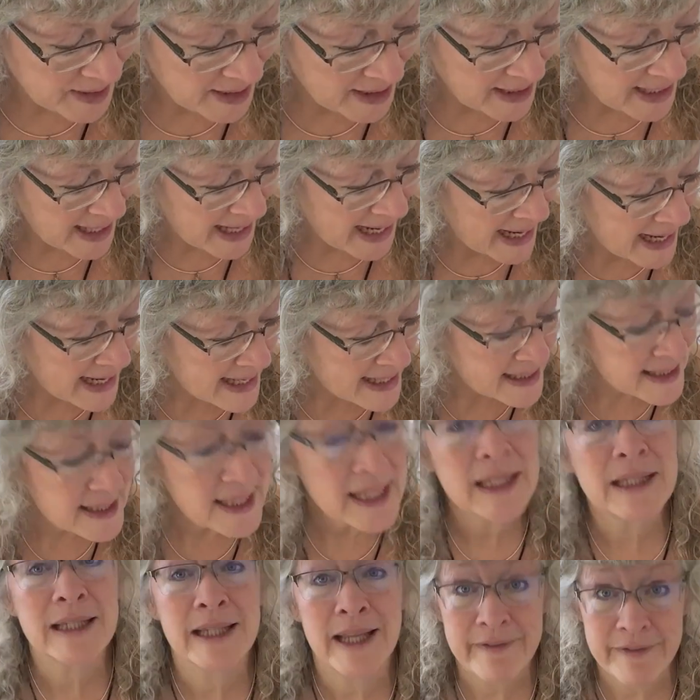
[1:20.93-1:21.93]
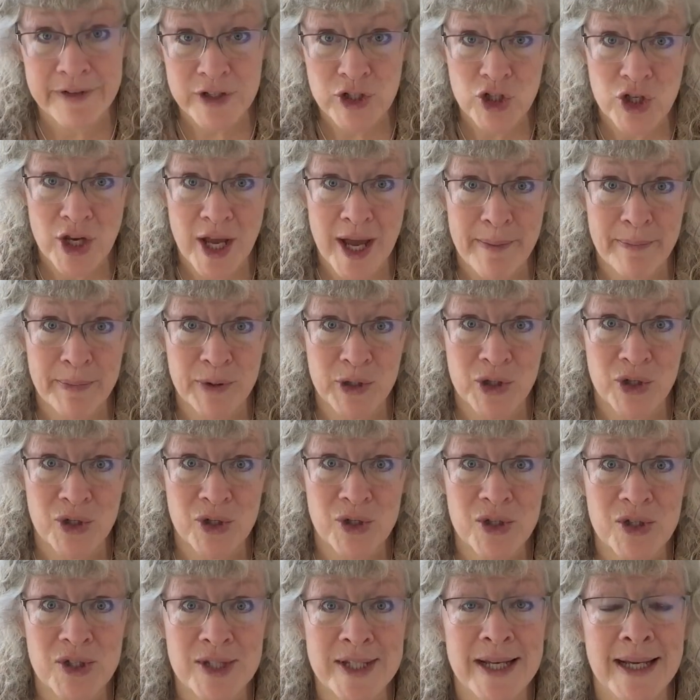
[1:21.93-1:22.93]
it has 11
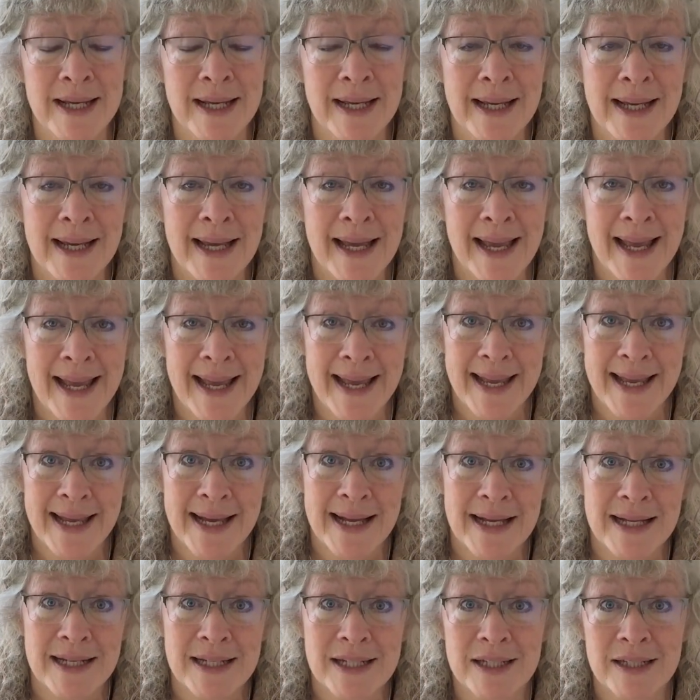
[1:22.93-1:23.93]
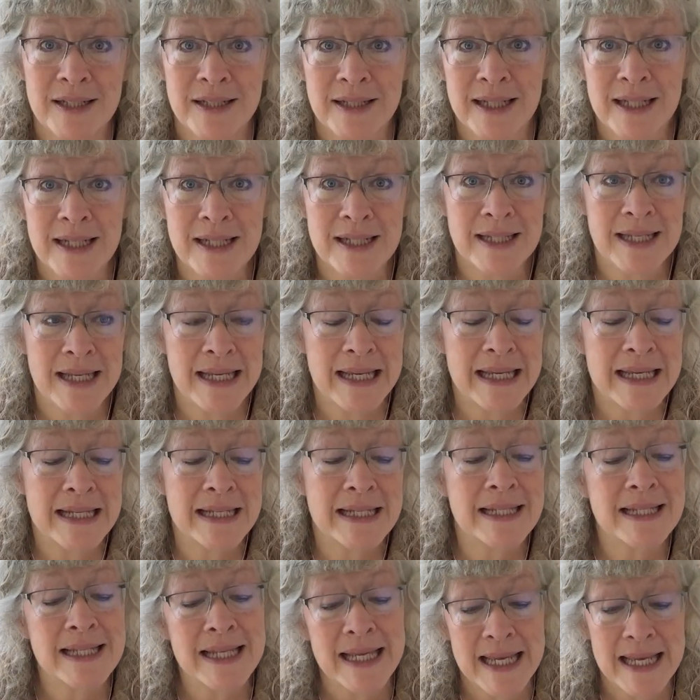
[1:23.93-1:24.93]
chapters, and it
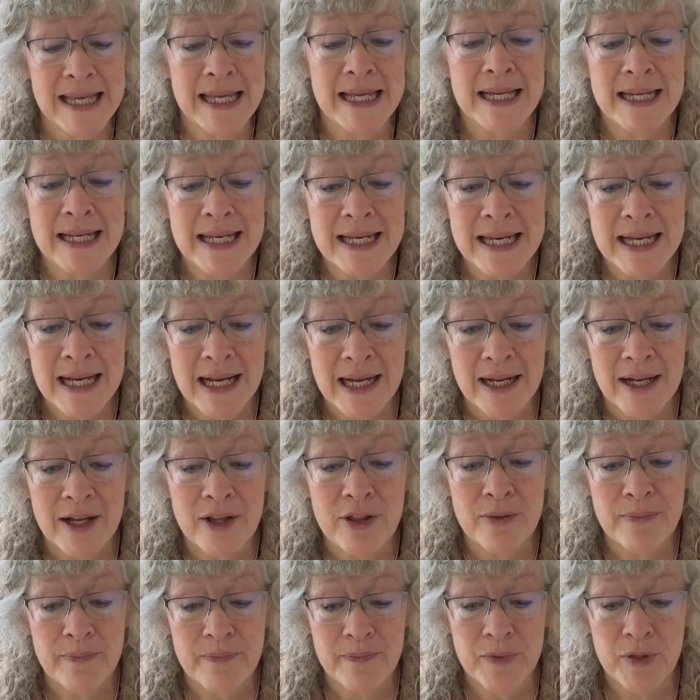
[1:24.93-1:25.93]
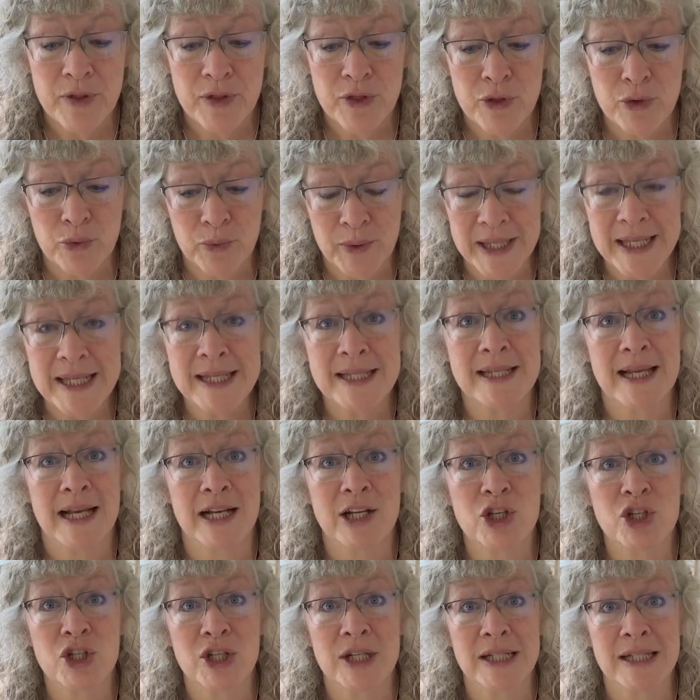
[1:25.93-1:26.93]
is in 3
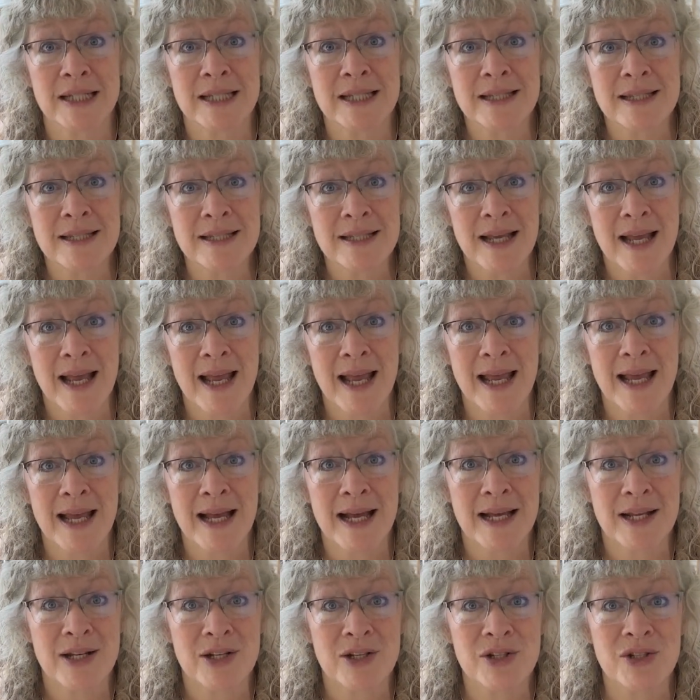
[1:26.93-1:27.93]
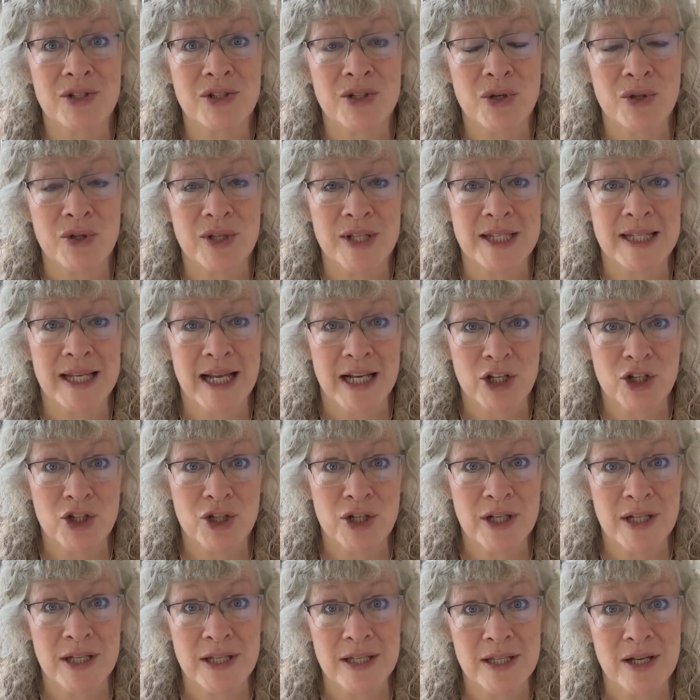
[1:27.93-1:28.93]
sections. And so the
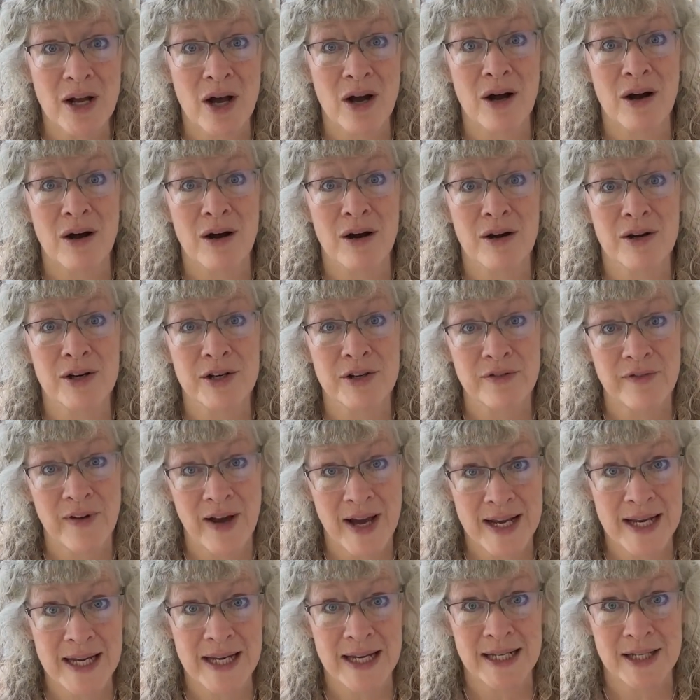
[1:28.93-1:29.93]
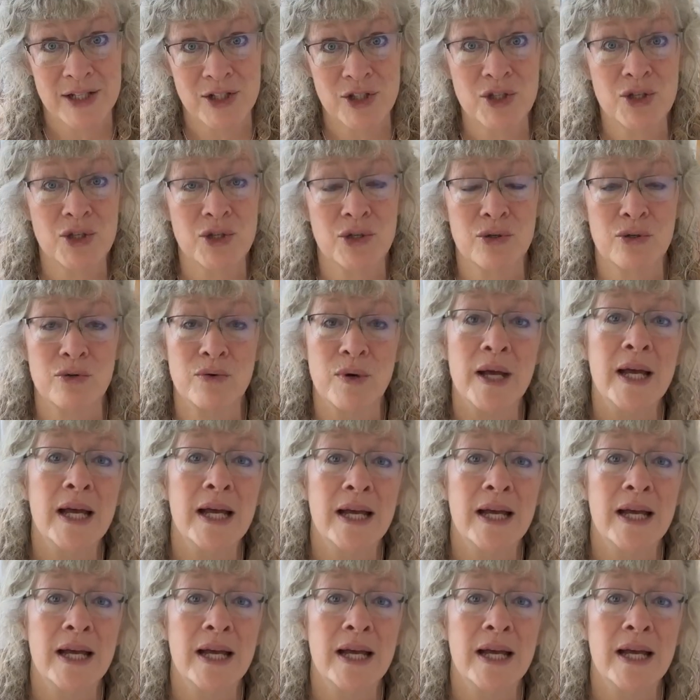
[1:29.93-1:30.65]
sections are divided into